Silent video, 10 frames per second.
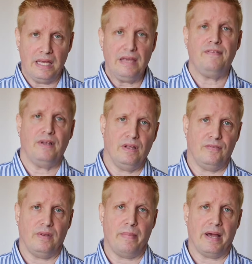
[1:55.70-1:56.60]
even
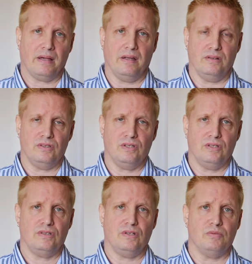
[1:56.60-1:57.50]
if the backend
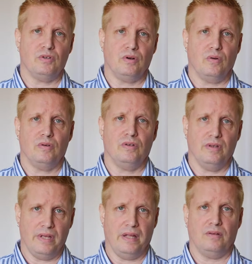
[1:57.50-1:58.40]
systems are not
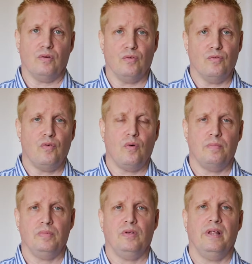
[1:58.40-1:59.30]
yet
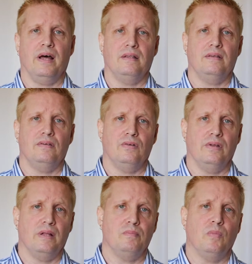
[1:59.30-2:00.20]
conformed to
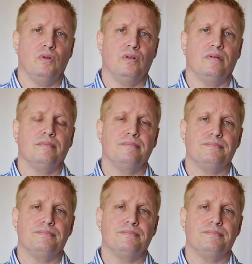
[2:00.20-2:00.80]
that model.